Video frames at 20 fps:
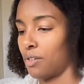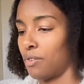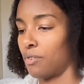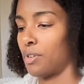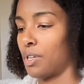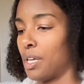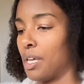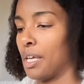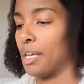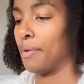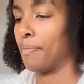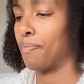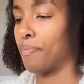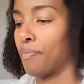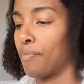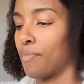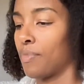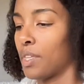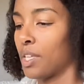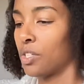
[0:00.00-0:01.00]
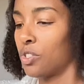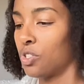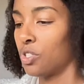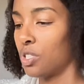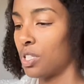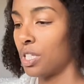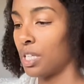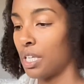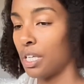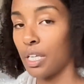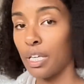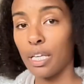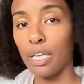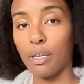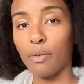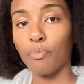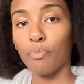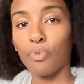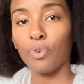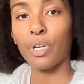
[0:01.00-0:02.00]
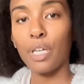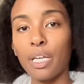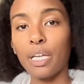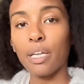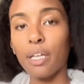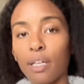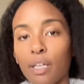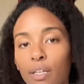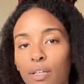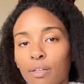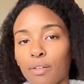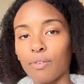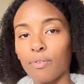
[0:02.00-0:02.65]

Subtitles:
Okay. She can bring